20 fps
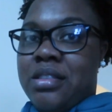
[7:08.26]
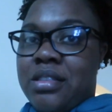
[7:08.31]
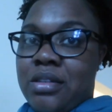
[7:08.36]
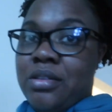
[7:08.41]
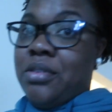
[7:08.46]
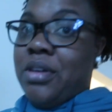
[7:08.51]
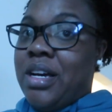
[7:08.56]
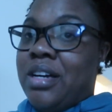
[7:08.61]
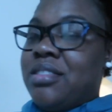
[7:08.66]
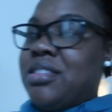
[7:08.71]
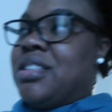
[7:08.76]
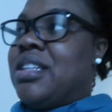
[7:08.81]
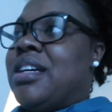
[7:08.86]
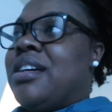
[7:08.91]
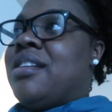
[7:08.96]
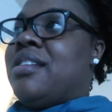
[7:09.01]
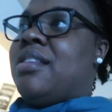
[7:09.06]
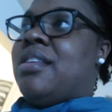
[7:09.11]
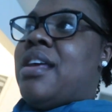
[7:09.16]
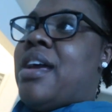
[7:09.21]
so
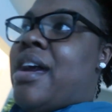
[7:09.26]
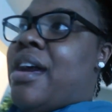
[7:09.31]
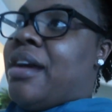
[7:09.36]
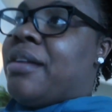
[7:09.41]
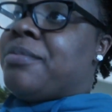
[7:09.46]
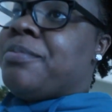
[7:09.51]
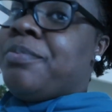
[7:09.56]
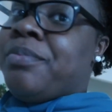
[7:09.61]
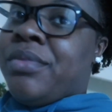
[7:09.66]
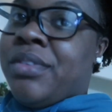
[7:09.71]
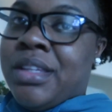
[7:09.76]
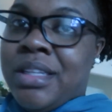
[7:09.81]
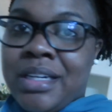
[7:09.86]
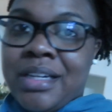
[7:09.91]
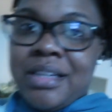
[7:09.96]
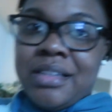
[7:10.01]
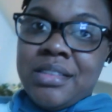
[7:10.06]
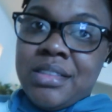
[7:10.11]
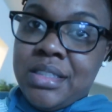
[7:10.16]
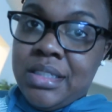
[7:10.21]
outside of that
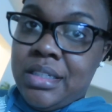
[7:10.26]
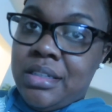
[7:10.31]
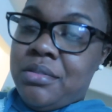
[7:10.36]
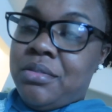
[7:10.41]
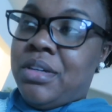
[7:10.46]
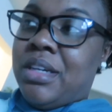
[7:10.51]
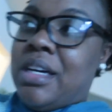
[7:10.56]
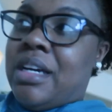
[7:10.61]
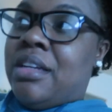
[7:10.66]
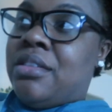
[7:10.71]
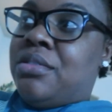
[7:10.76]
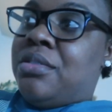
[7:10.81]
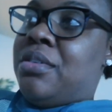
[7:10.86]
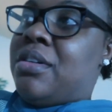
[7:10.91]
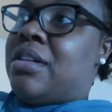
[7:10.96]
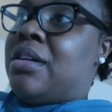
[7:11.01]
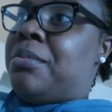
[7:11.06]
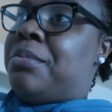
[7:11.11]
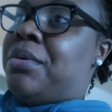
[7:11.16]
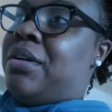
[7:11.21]
like I said, we gotta do
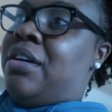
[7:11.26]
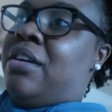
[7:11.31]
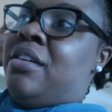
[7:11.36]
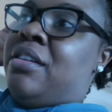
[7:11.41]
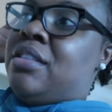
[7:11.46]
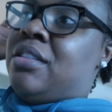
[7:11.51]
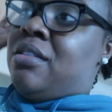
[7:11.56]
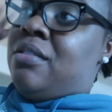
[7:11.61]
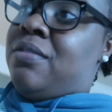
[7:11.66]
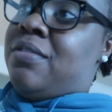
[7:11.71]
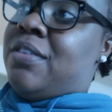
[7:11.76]
a couple errands